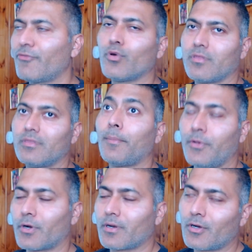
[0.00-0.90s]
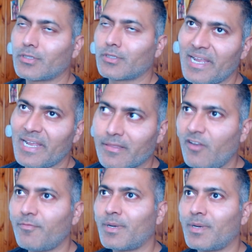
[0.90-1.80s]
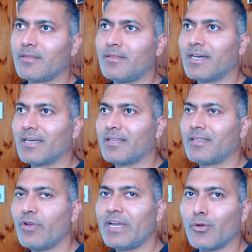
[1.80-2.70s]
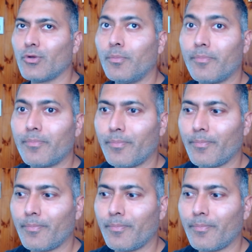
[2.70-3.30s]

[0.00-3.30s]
Of course, the not the player itself, but the way to